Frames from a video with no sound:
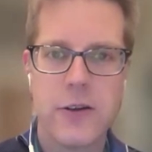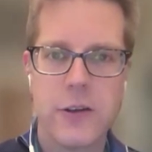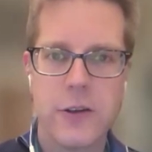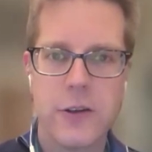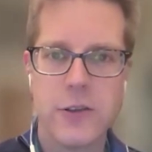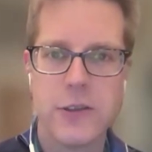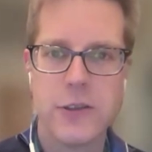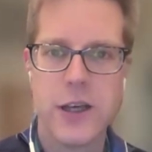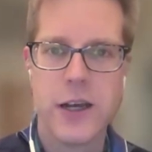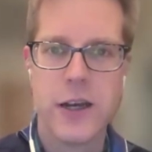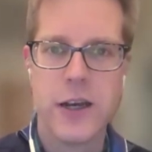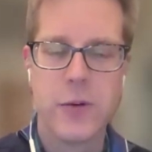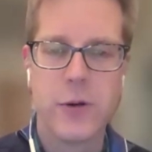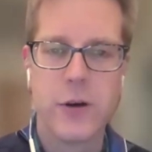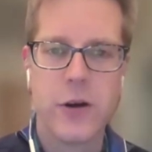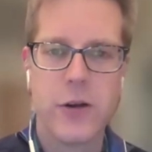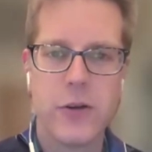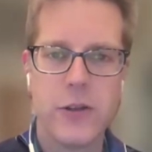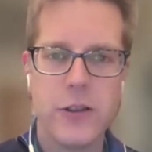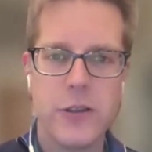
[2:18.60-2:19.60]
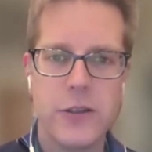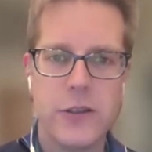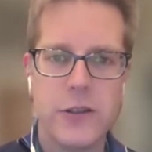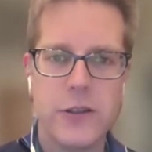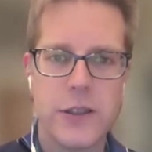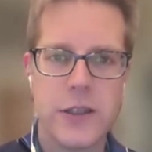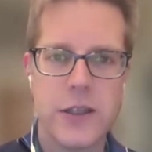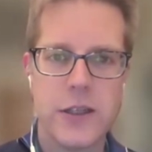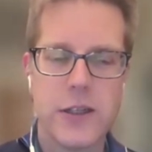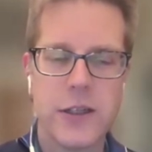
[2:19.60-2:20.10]
setting where all these
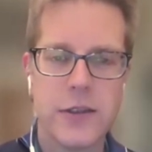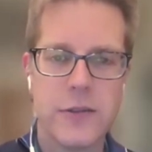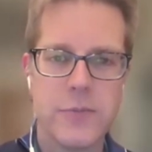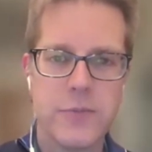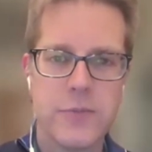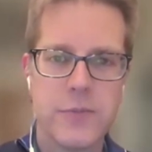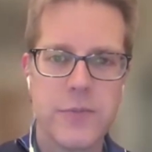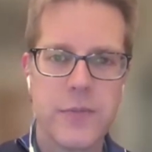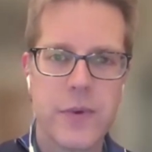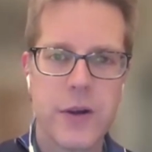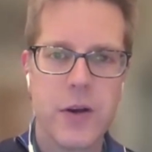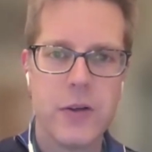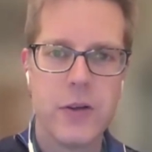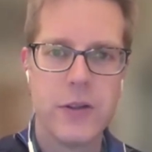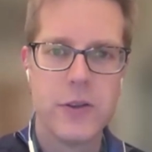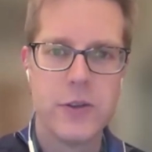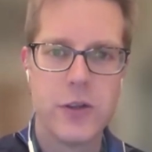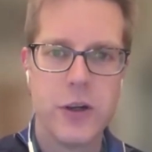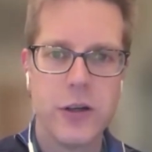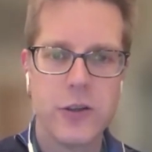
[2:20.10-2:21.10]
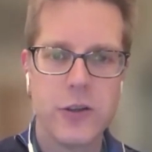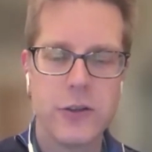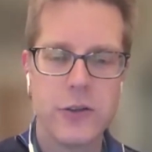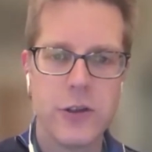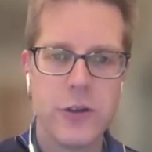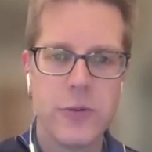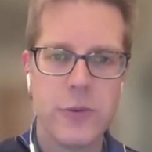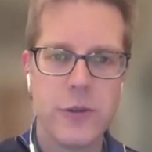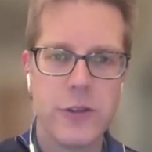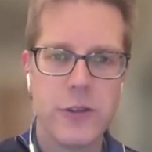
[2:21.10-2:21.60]
drugs and
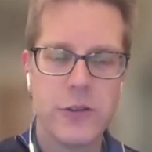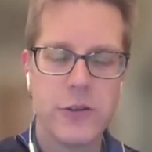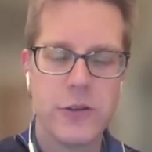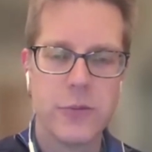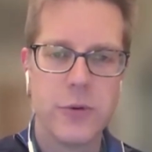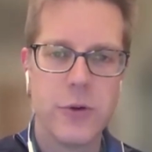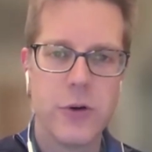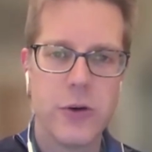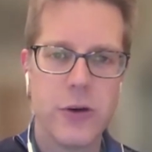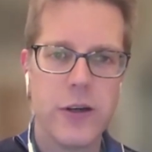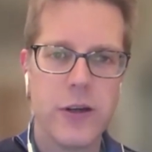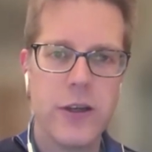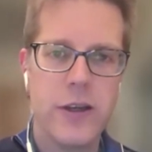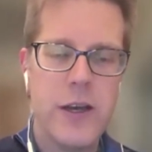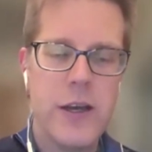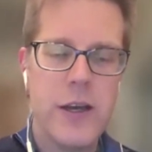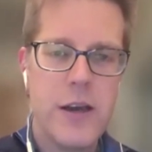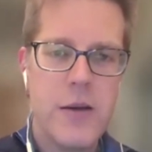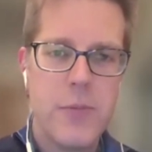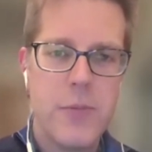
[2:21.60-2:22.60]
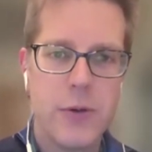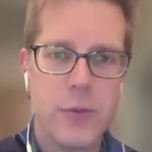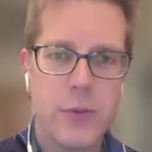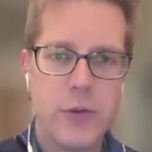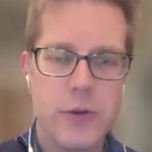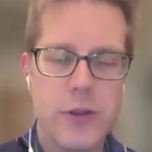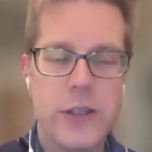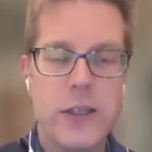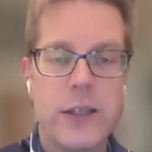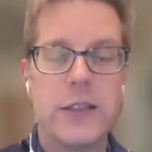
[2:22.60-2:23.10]
treatments are deployed. But
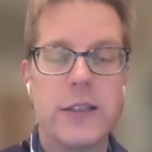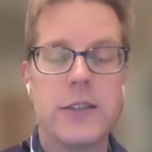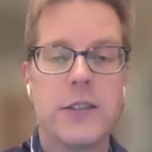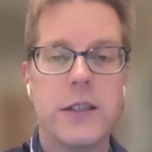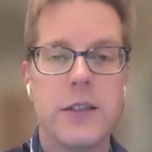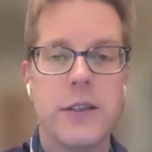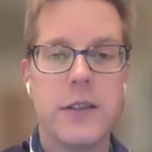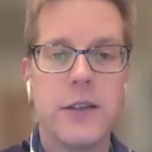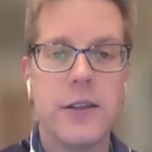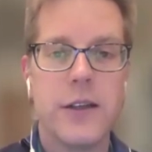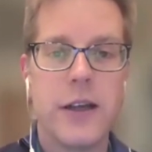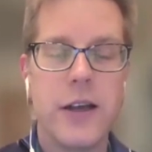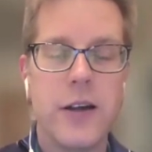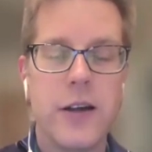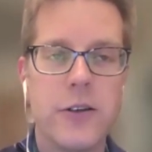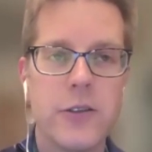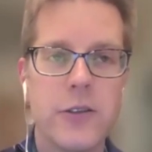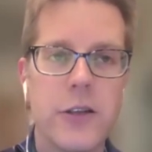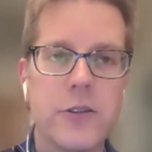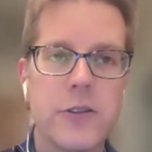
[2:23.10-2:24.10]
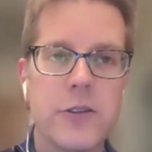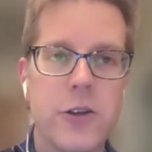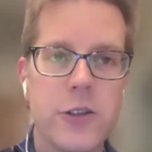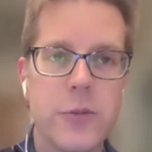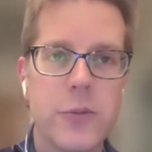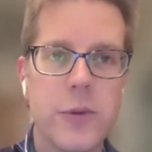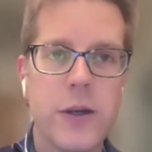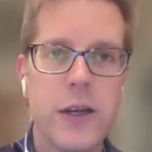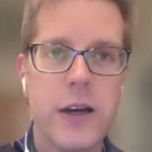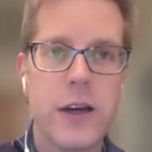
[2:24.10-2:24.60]
really, it's
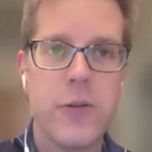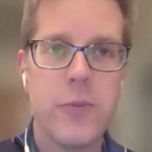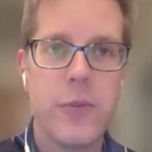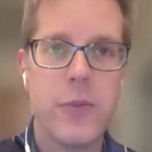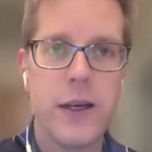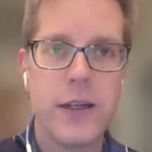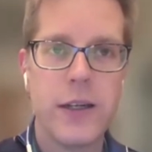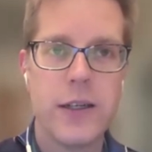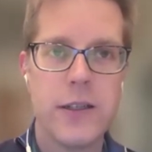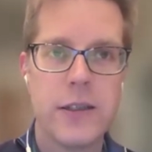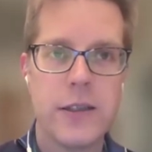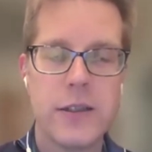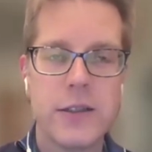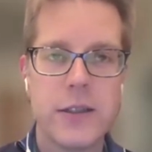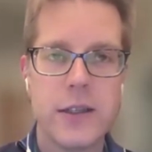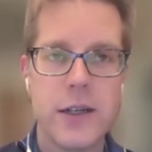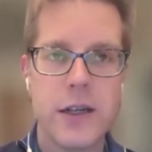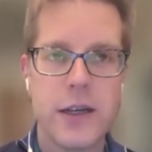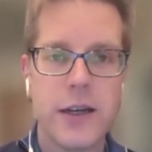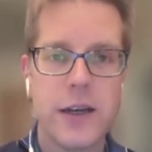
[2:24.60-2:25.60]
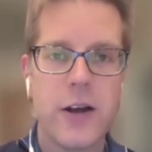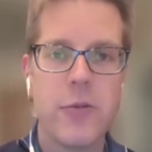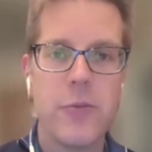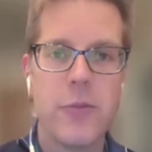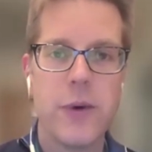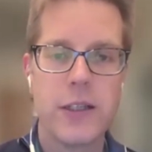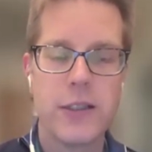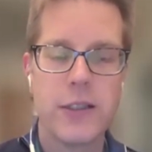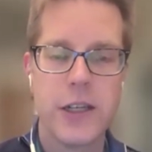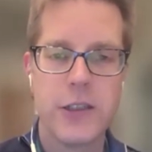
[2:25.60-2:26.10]
ultimately to help
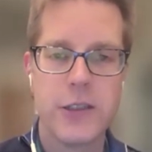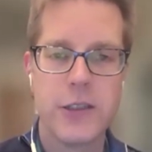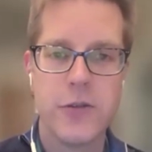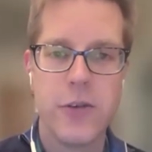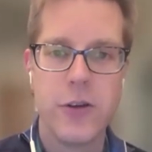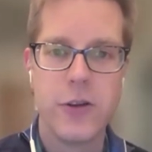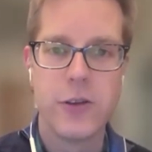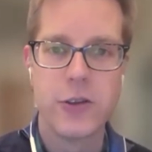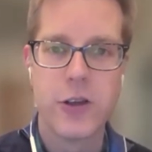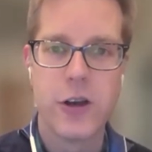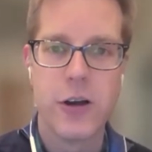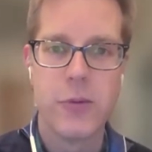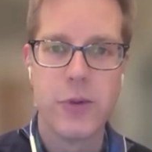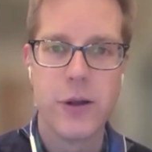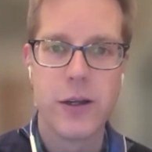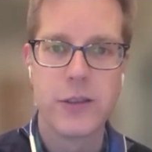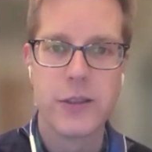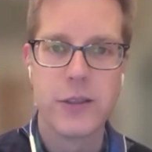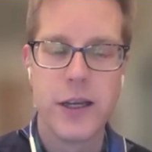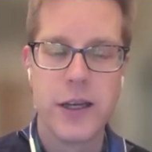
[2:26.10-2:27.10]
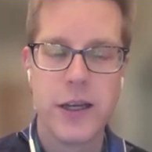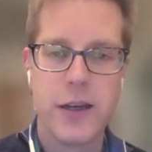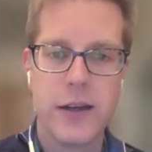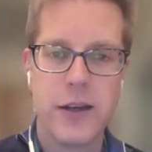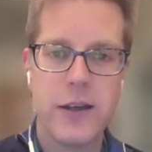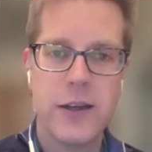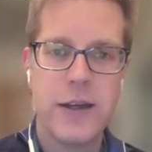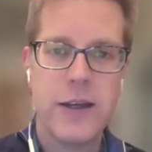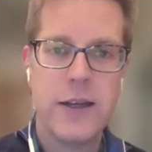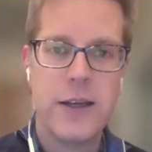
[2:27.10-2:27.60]
make sense of all these complex
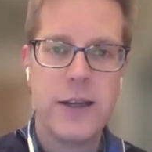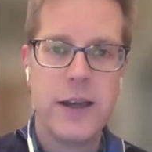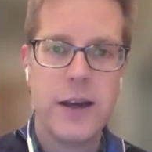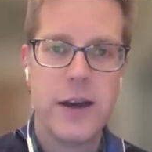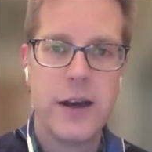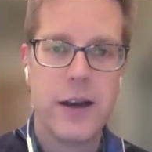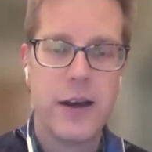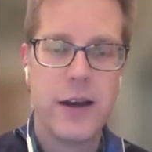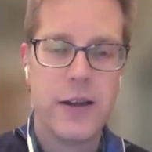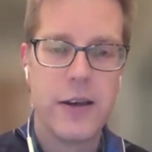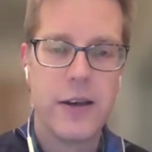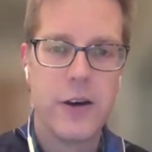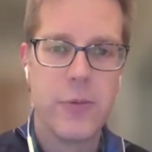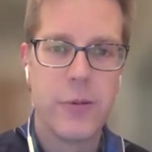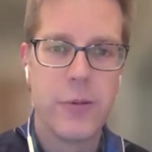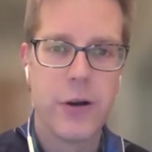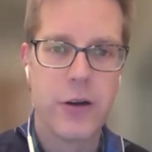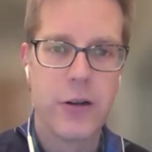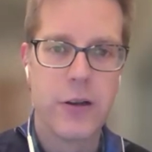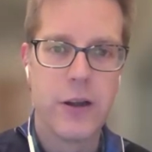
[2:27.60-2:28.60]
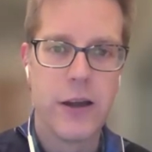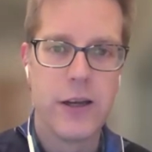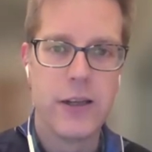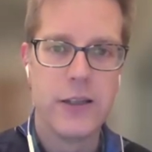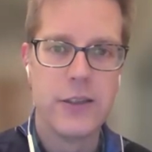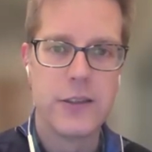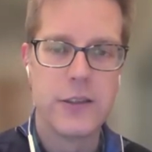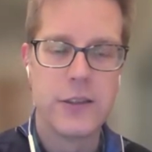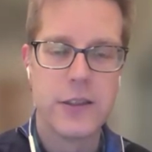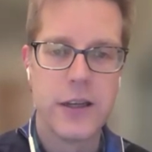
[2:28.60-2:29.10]
data. And help our
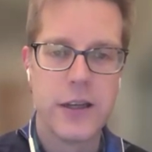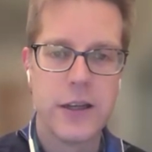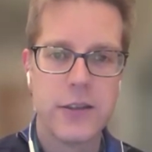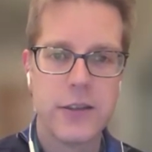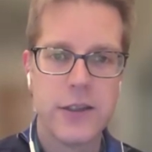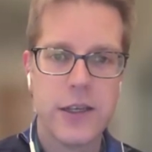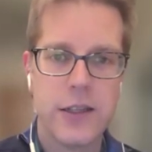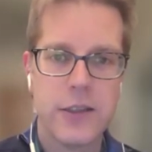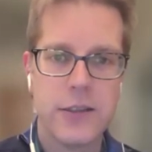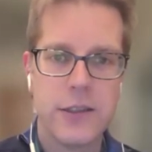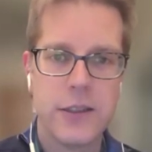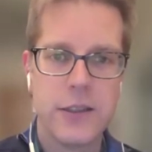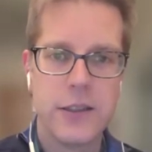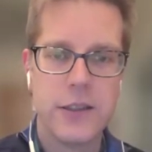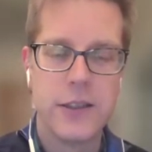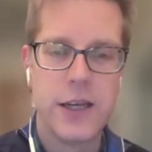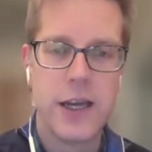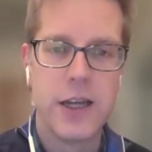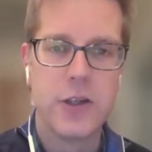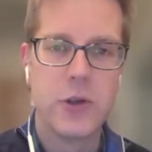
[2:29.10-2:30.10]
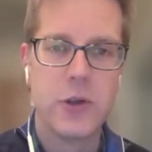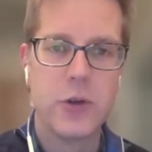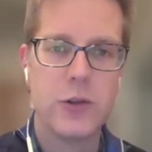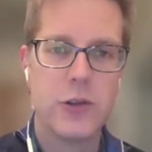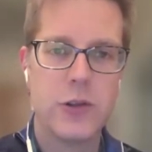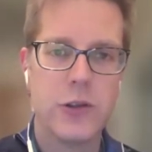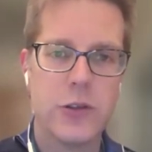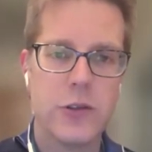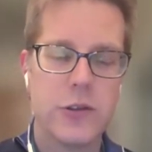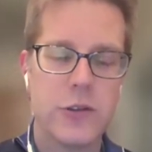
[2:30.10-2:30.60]
clients as the end
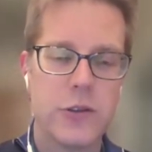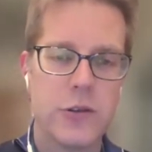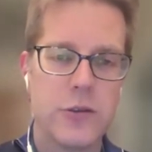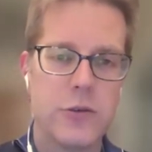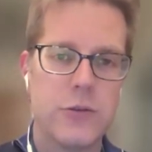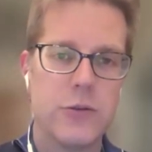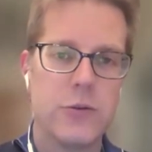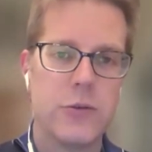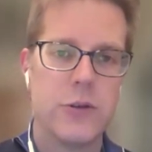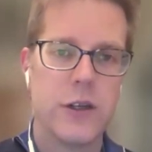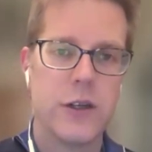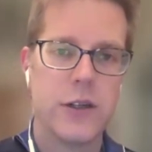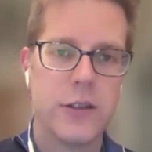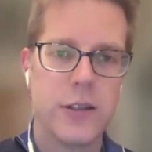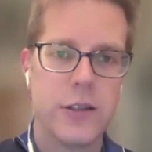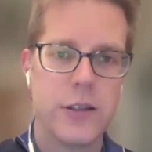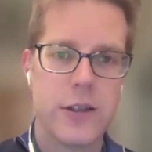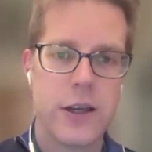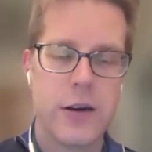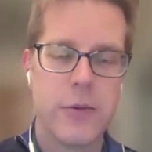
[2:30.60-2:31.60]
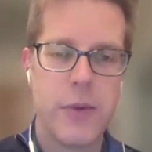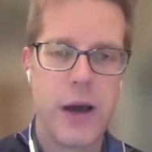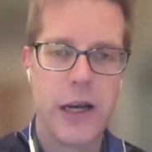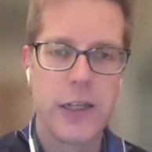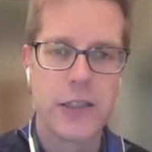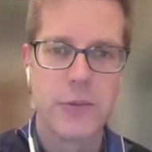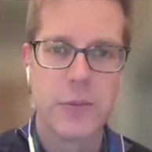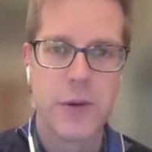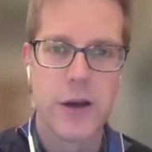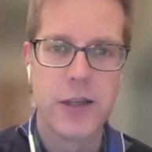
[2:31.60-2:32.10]
users to kind of
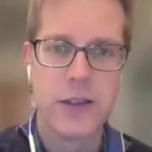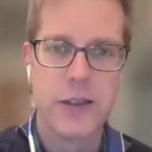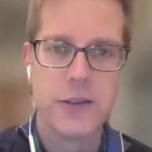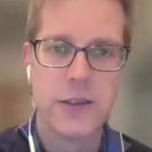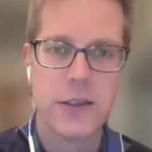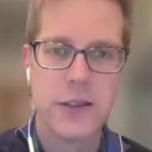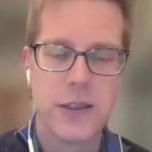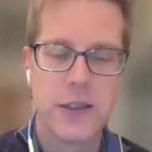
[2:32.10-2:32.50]
maximize